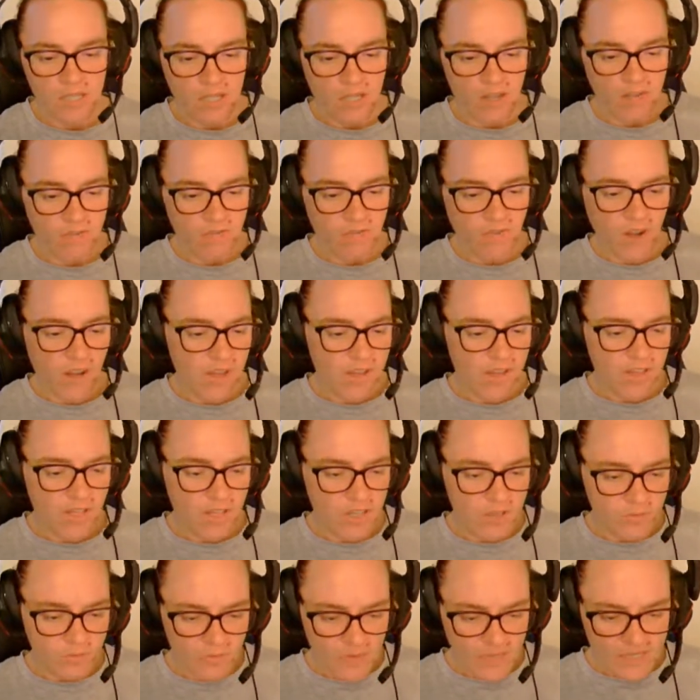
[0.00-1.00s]
"Of all the
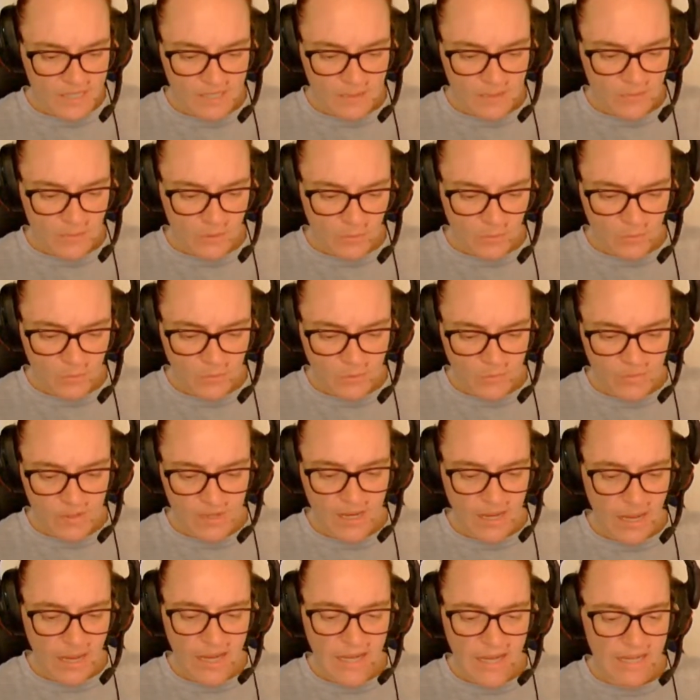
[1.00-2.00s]
unreasonable
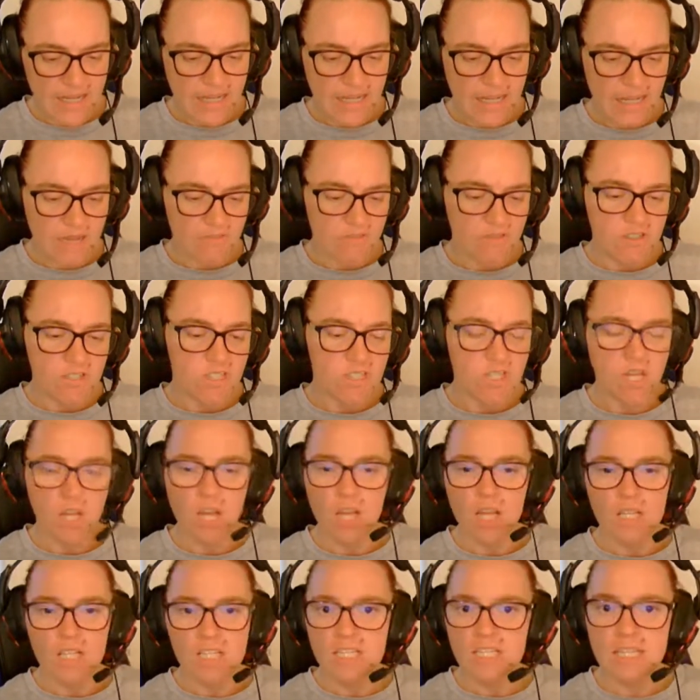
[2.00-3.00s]
women I ever
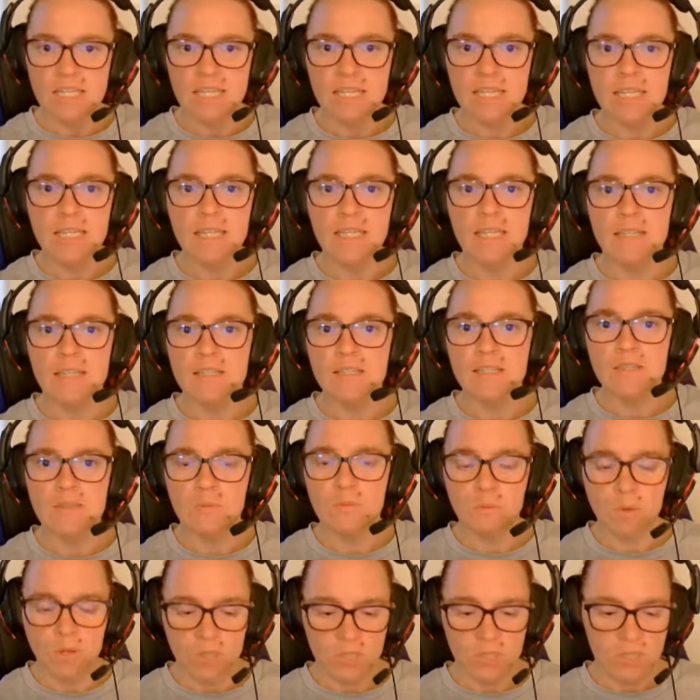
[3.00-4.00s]
saw, she is the
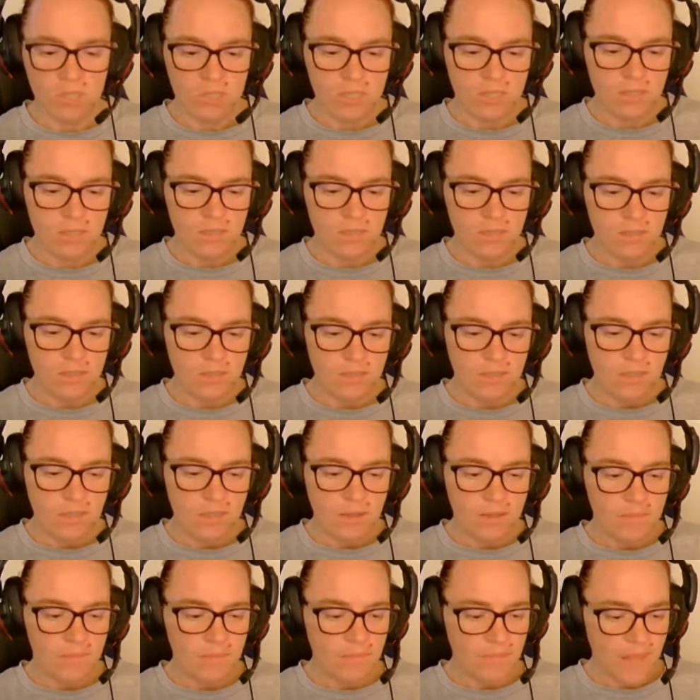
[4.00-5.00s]
worst.
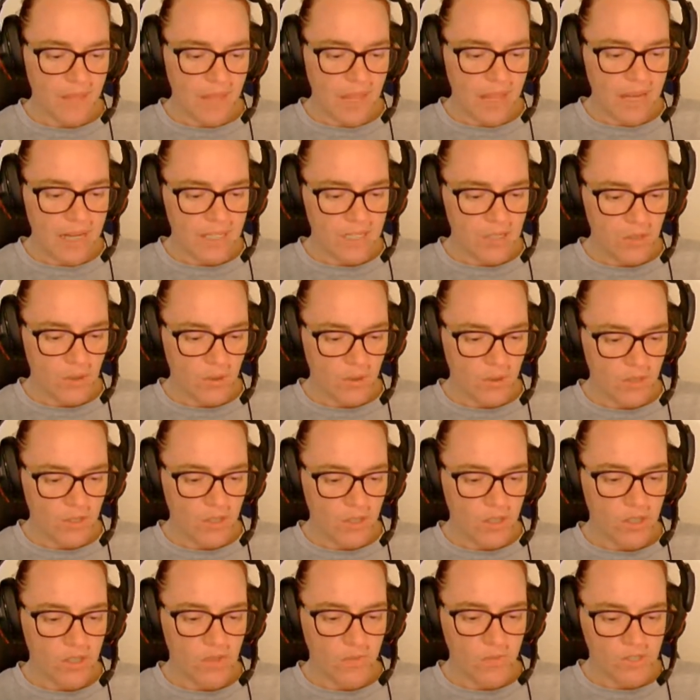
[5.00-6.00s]
I told
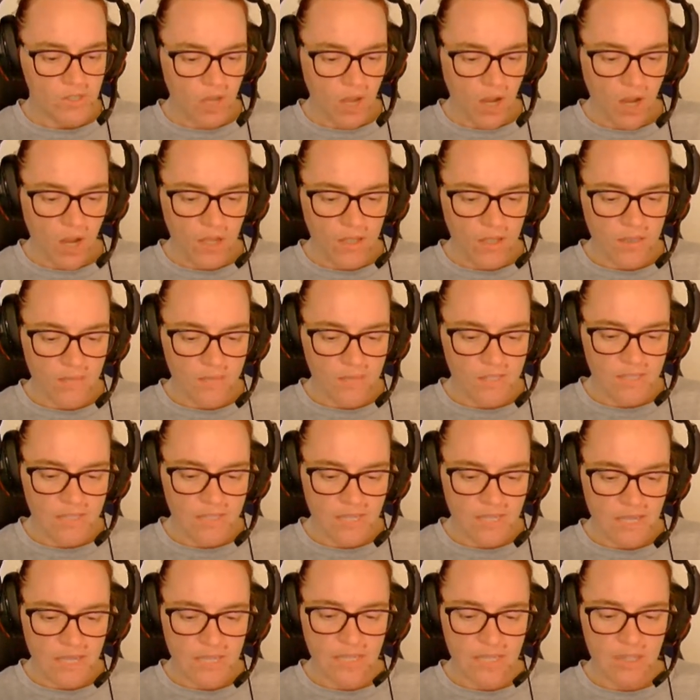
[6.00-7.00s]
her it was all a
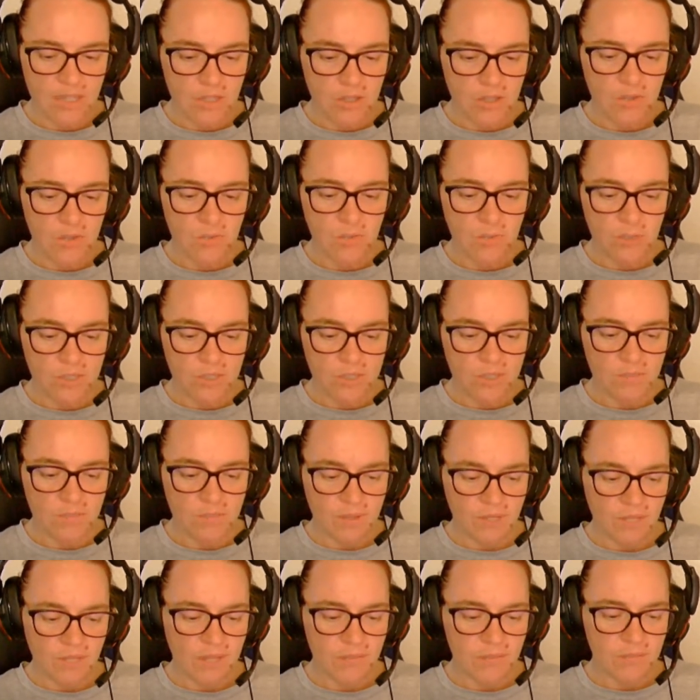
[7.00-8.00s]
mistake and you weren't to
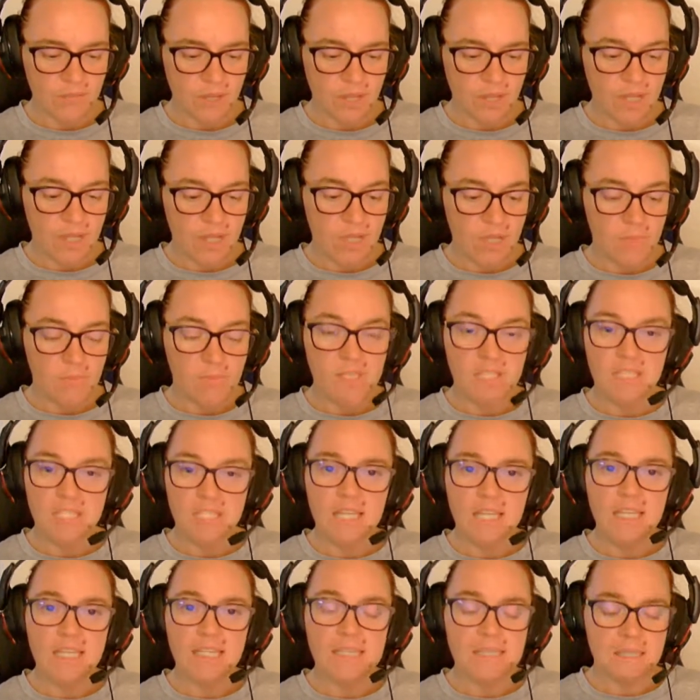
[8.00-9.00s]
blame, but
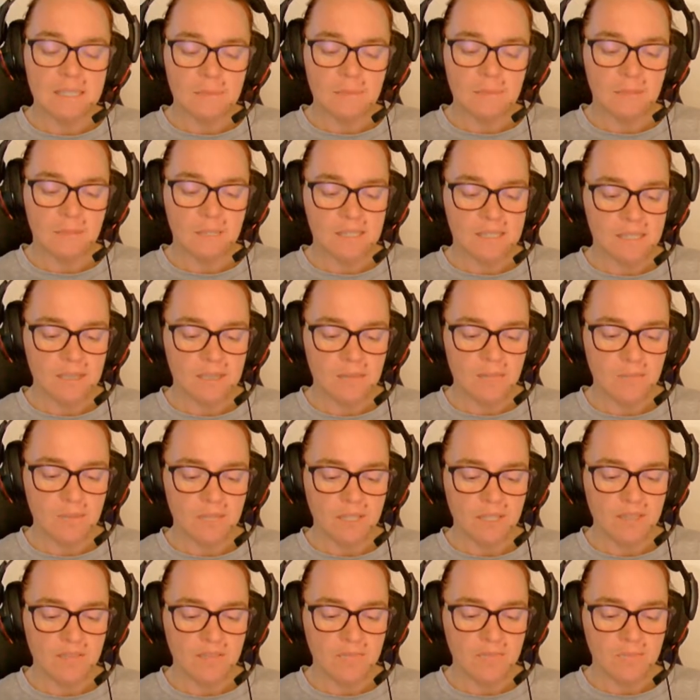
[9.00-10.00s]
she simply didn't
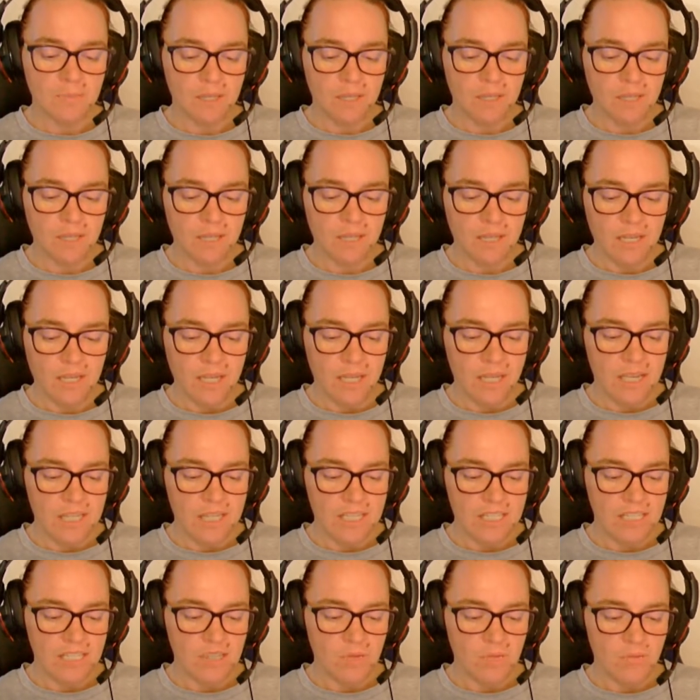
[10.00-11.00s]
believe me,
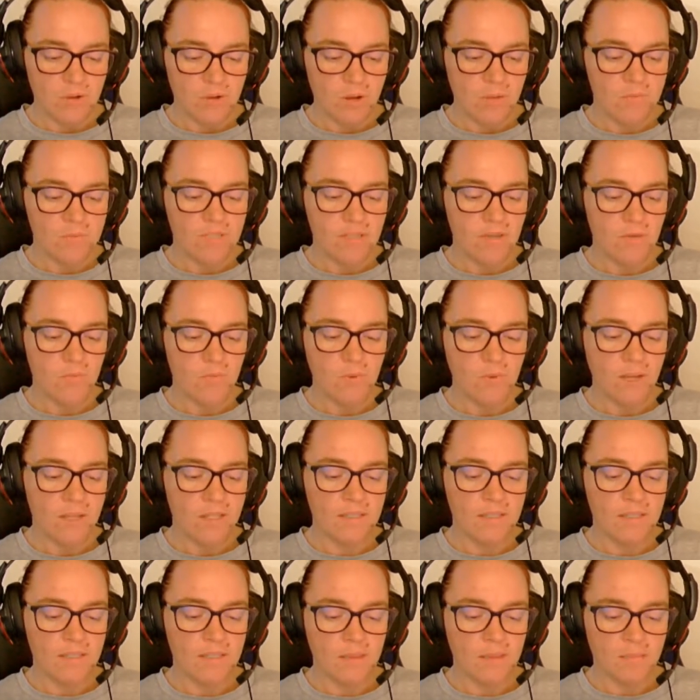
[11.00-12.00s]
and she rubbed it
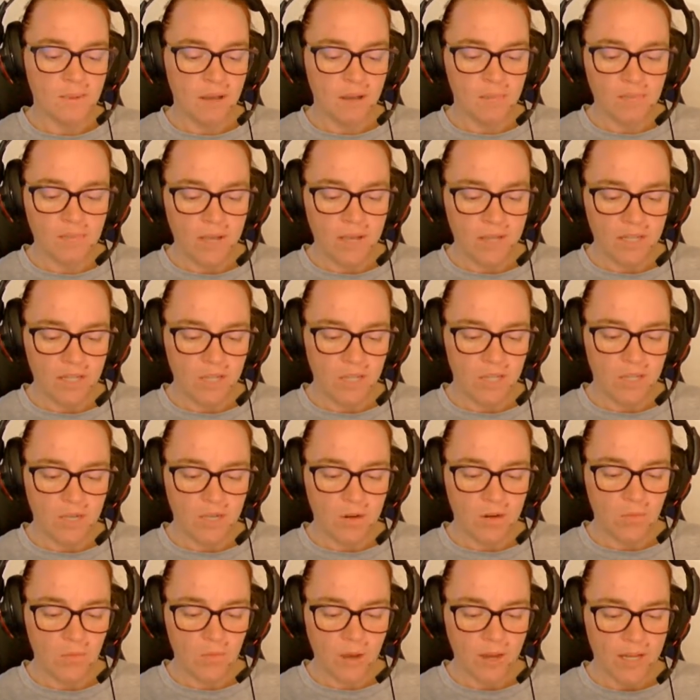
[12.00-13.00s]
well in about my
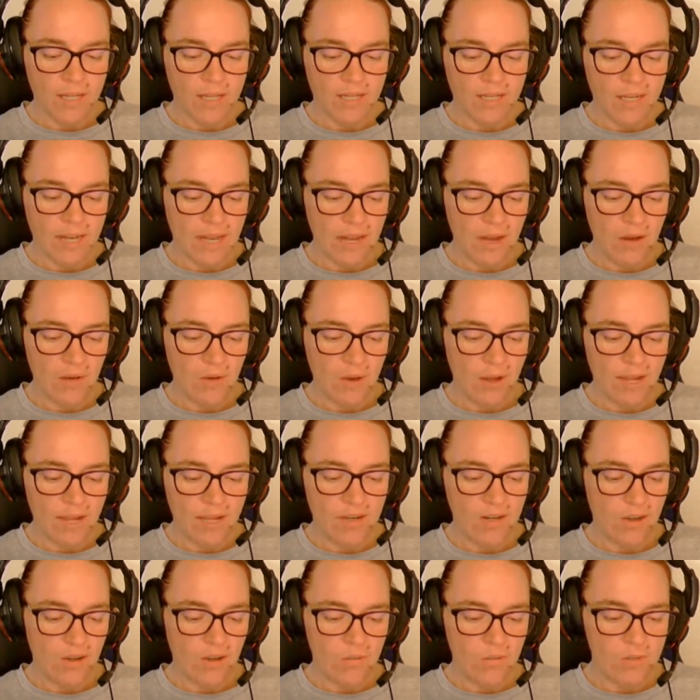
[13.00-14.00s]
currant wine and how
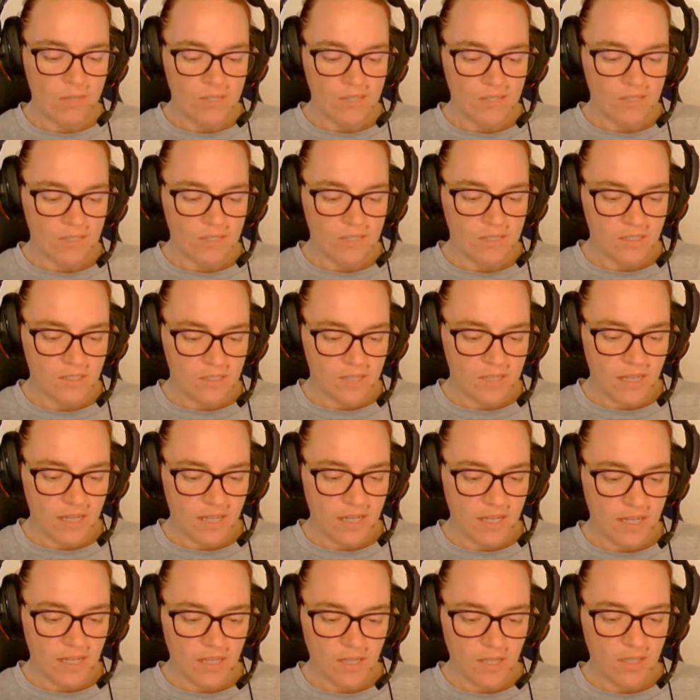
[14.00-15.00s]
I'd always
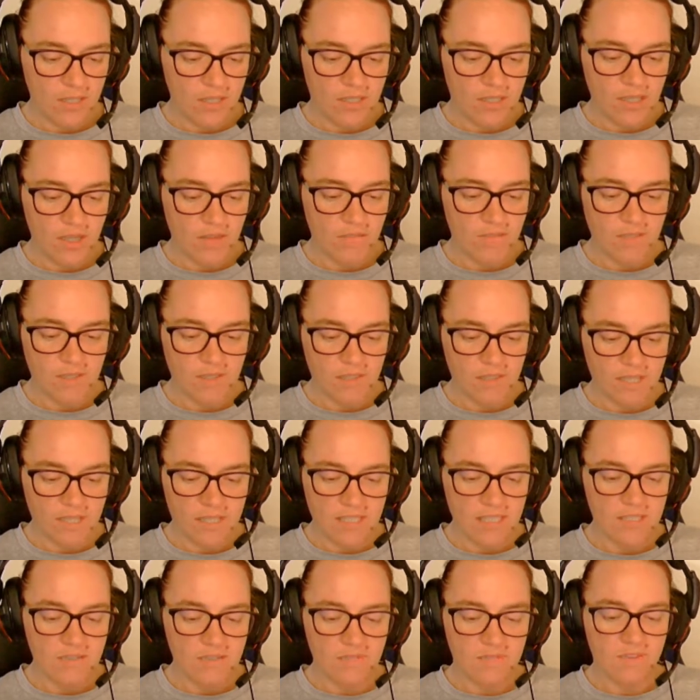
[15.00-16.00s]
said it couldn't have the
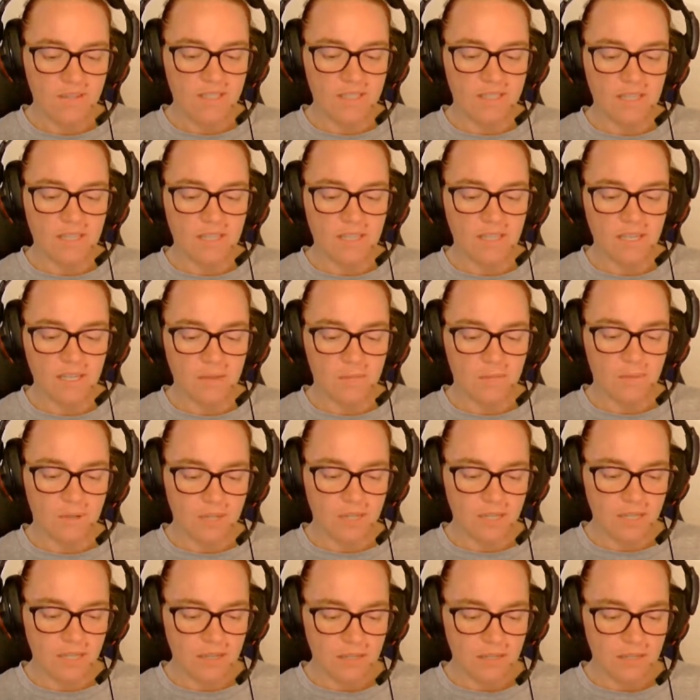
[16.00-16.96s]
least effect on anybody.